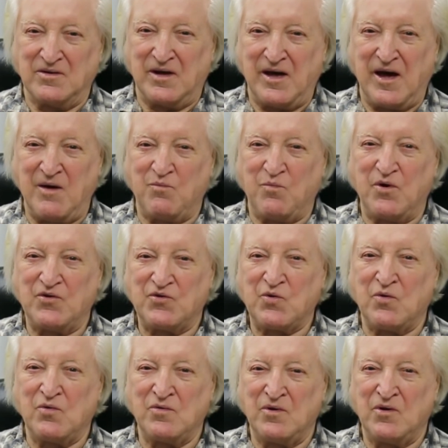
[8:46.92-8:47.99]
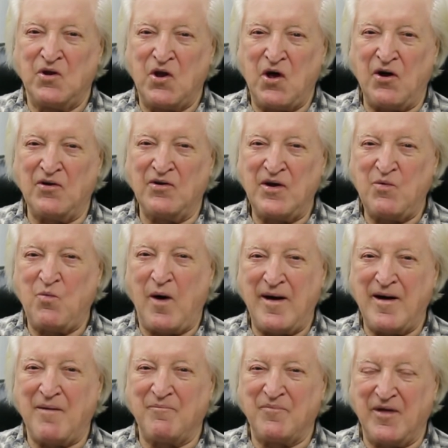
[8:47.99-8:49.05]
it was not only way
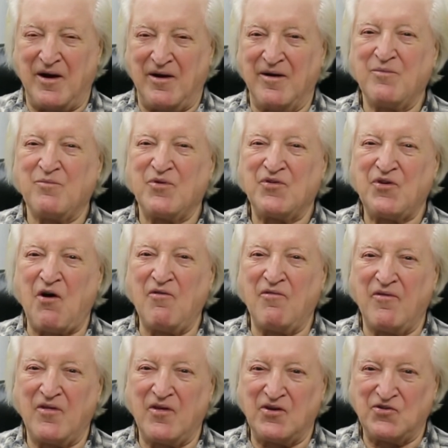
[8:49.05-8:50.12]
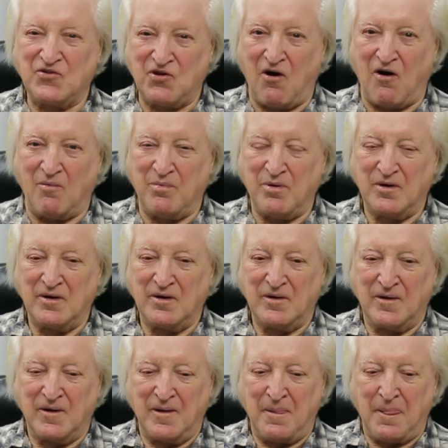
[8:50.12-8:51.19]
up there, it was over the top.
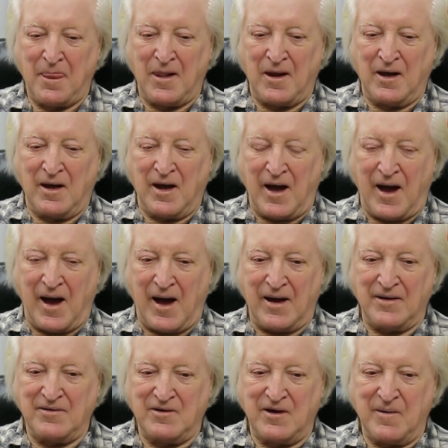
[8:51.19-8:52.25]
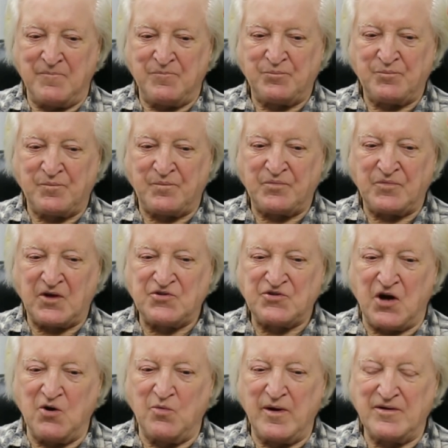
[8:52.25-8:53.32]
And
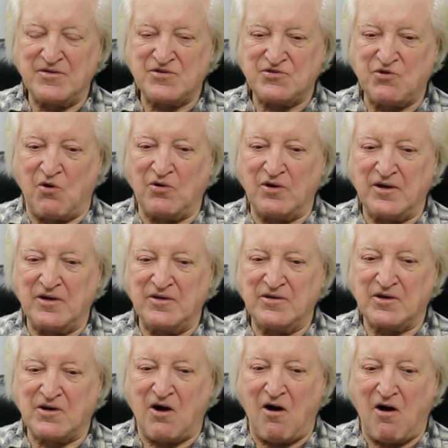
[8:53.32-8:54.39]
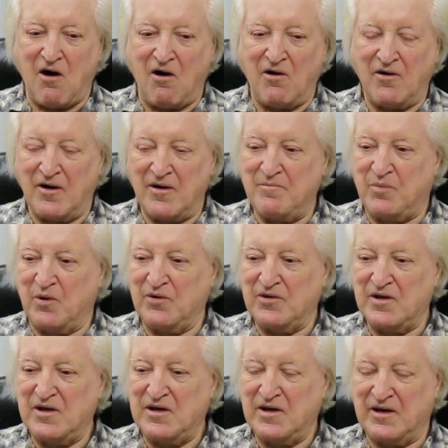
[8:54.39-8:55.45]
so we installed it in the car, and I put
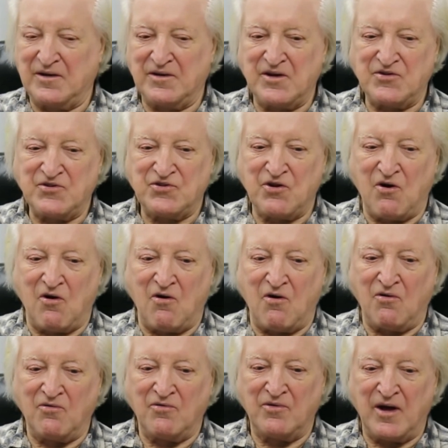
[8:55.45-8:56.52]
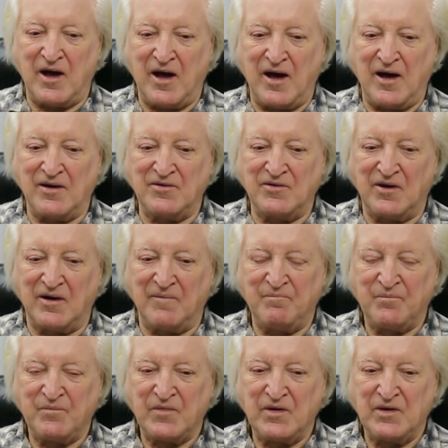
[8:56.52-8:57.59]
the ignition on and
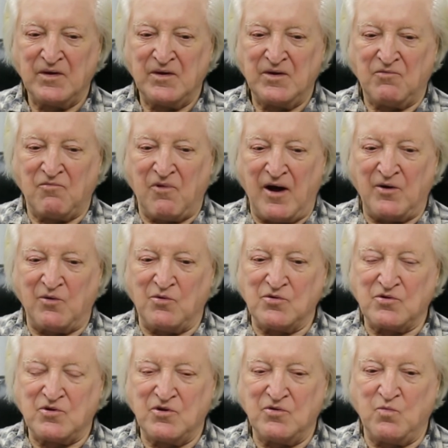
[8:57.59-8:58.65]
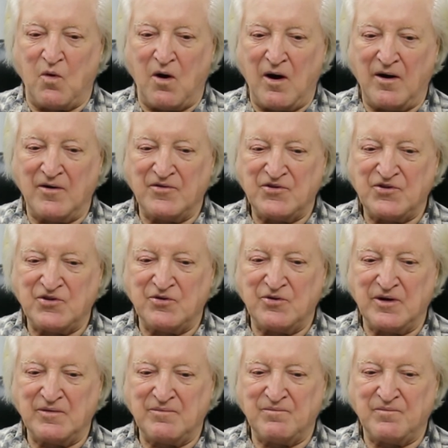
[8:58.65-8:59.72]
ran all good wires to it.